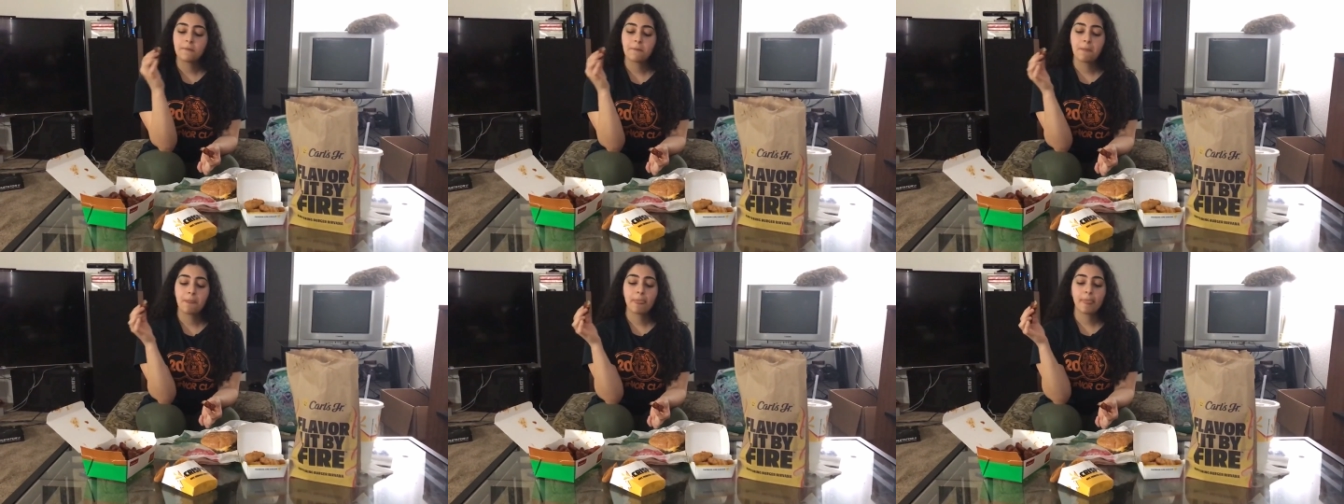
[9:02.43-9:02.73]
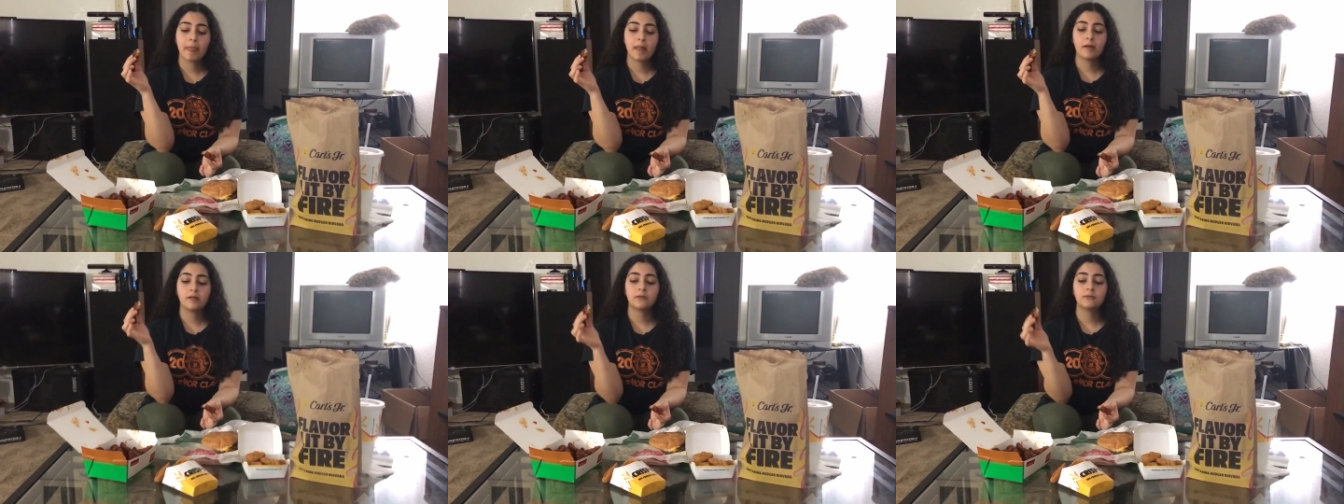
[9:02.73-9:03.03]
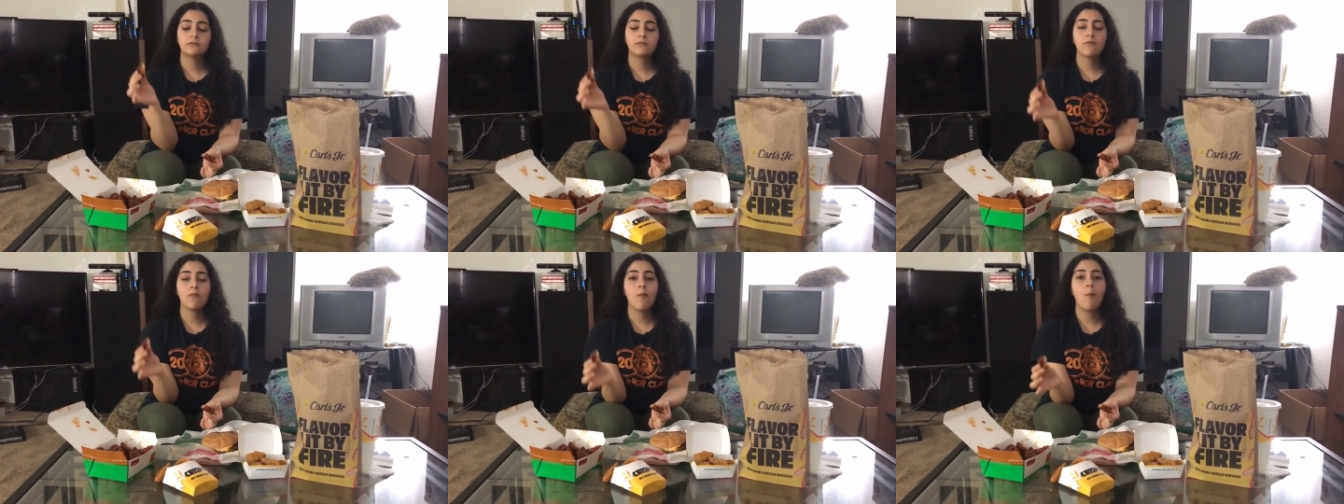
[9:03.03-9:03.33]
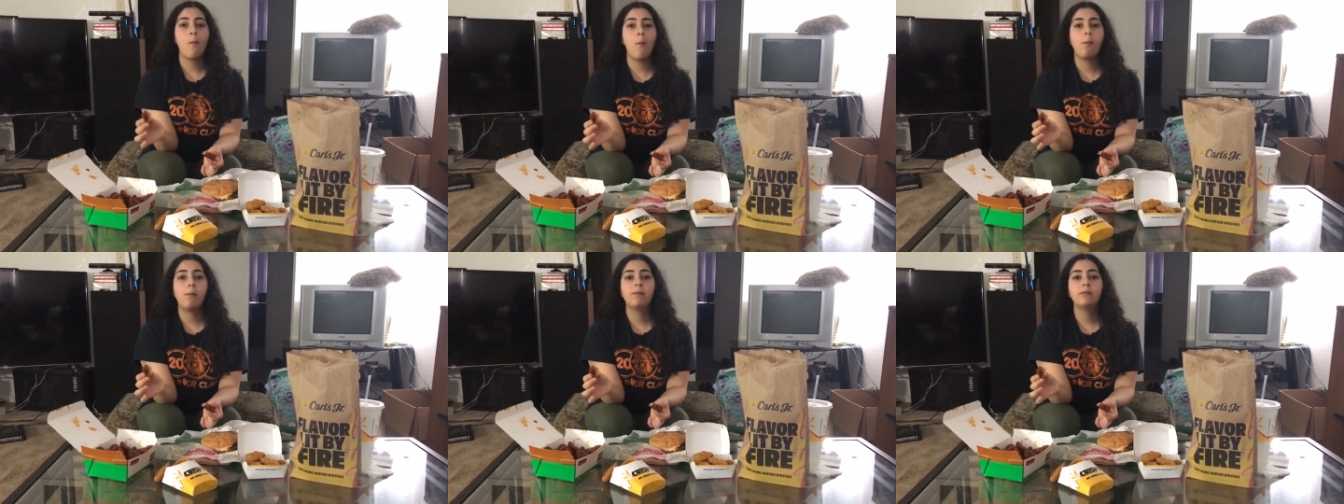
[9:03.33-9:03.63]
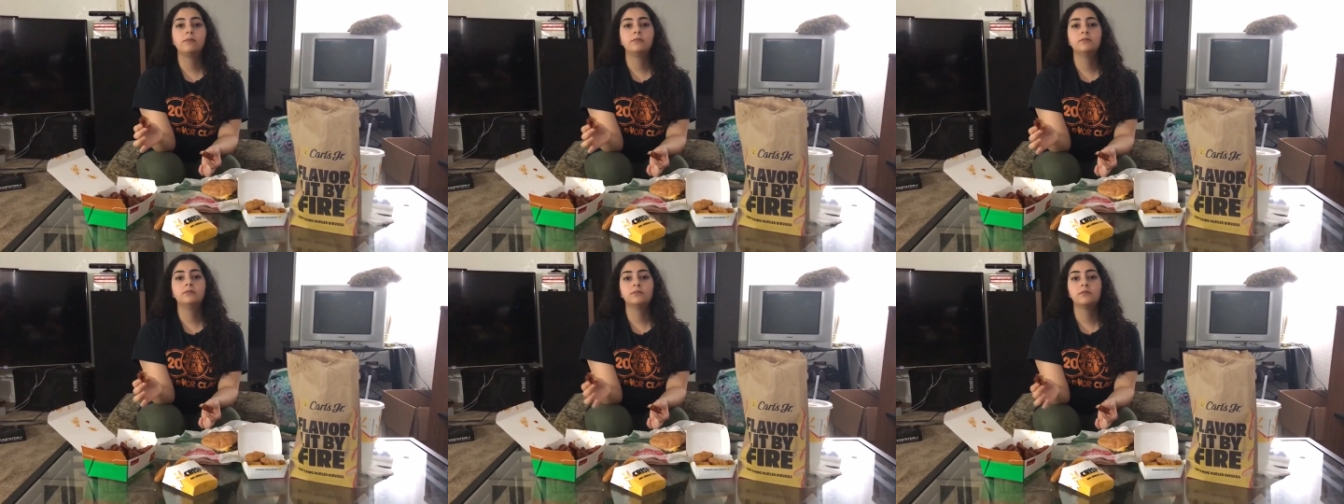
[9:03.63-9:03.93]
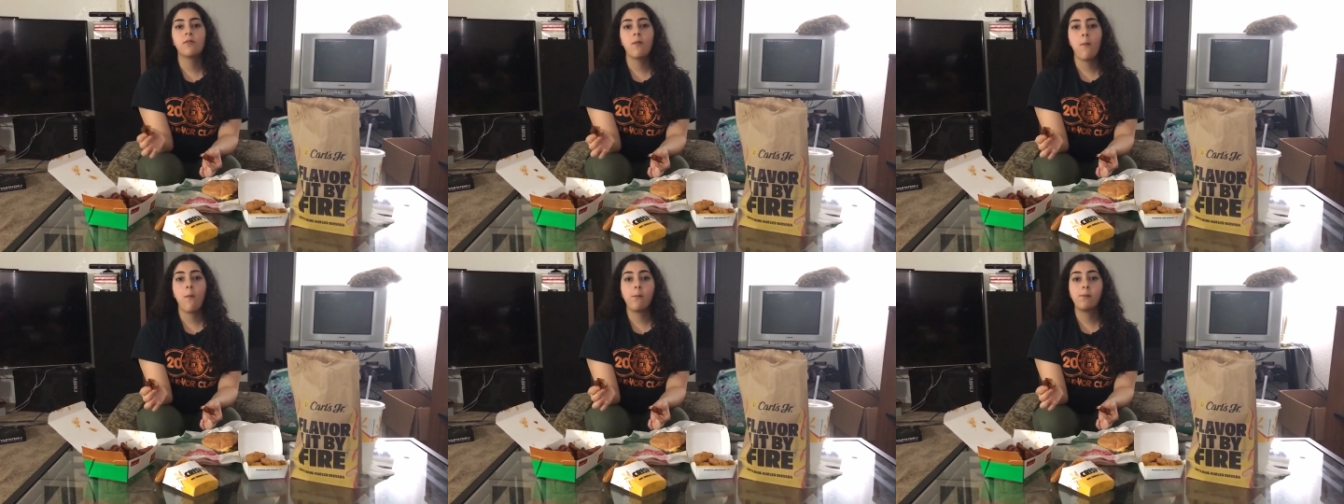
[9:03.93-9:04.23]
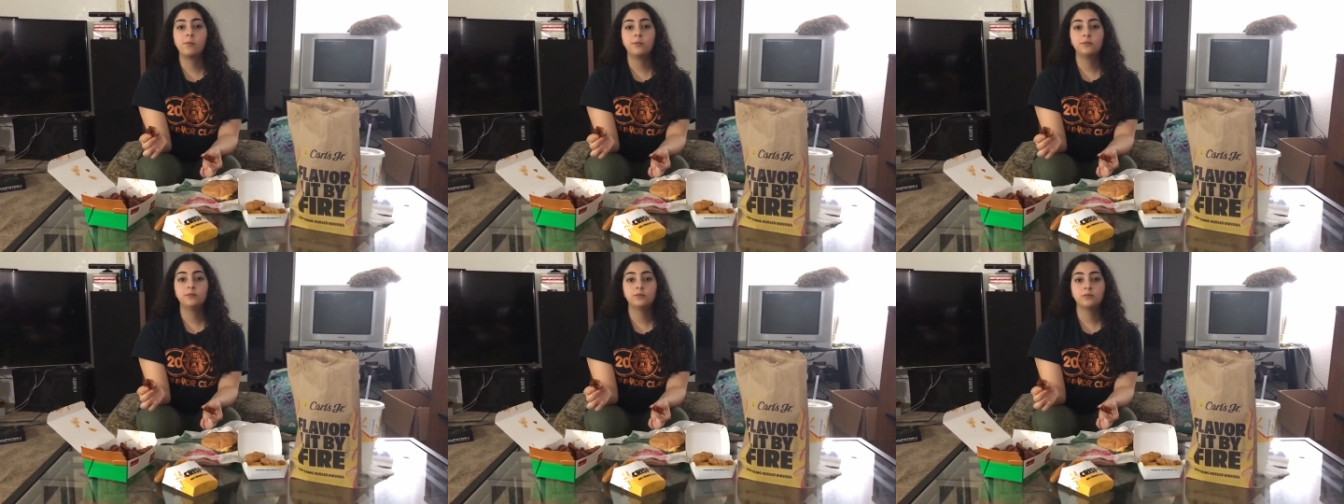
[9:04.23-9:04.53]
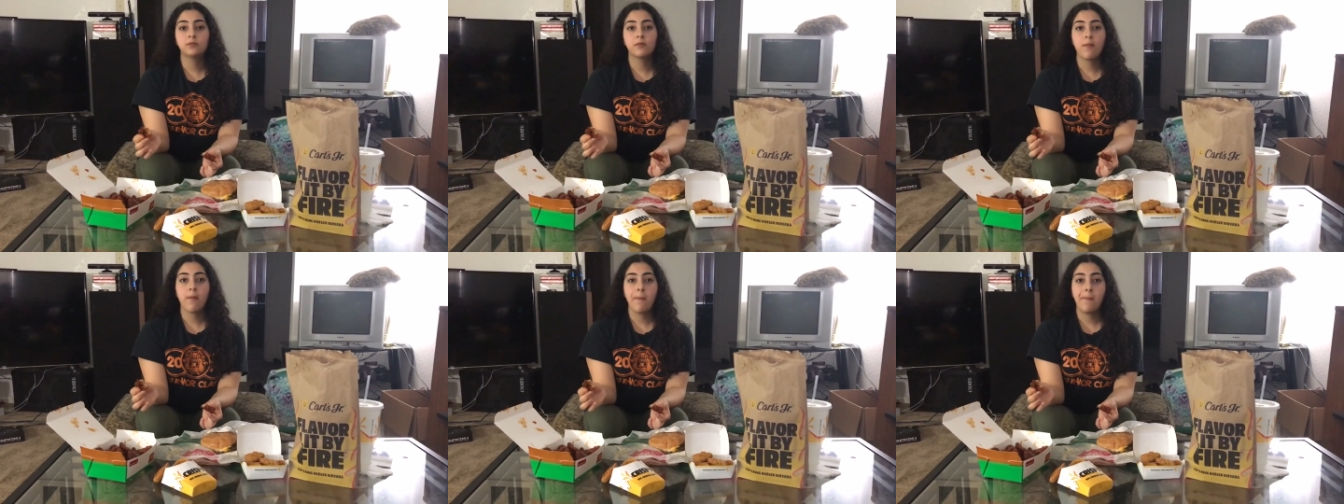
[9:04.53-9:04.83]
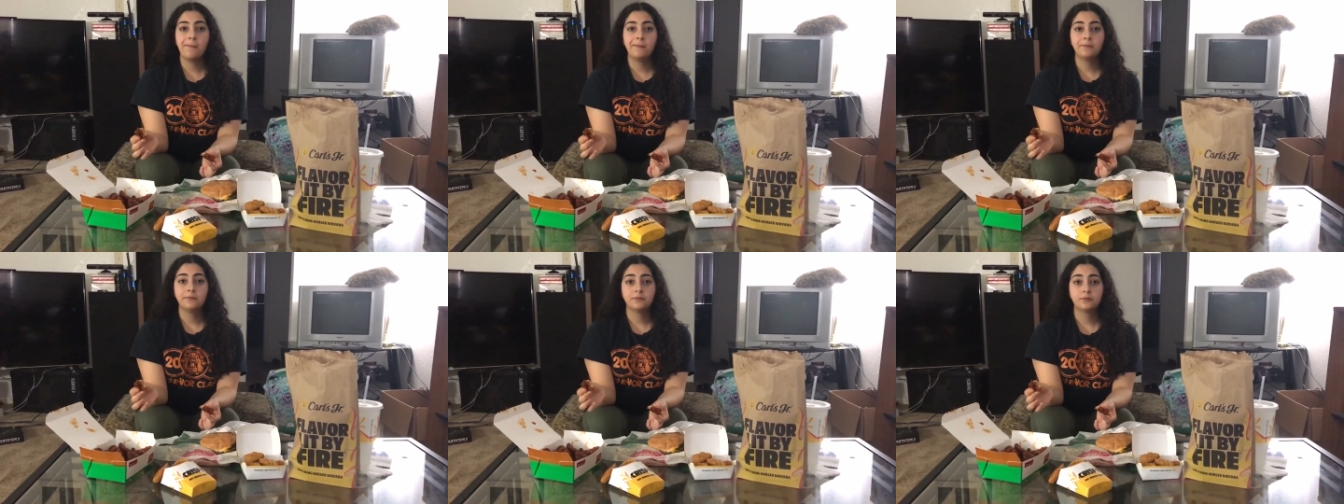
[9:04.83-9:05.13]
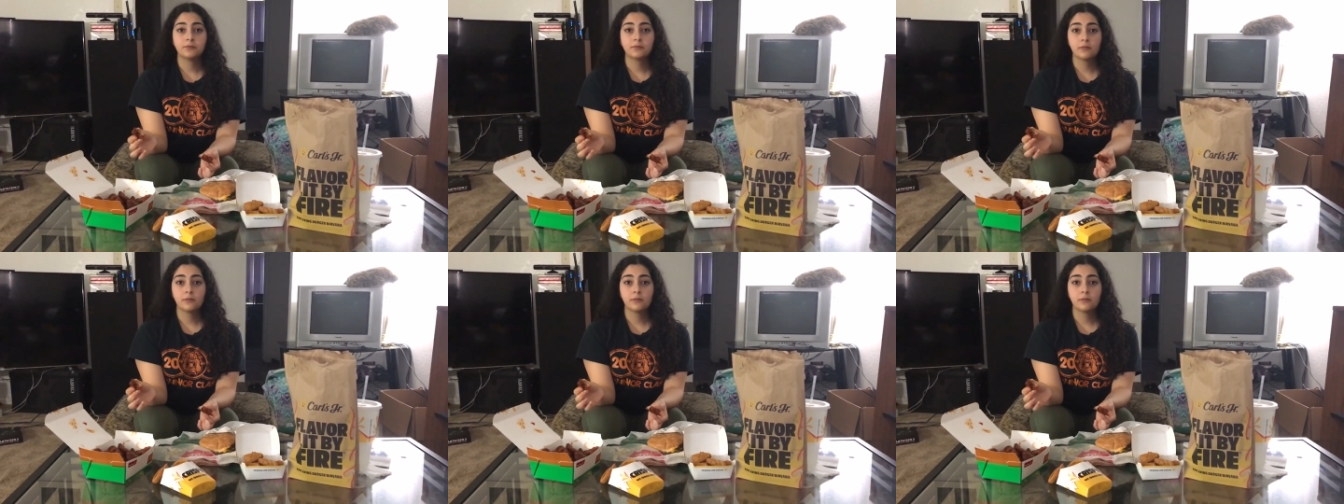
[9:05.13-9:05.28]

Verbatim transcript: but for a spicy barbecue, it's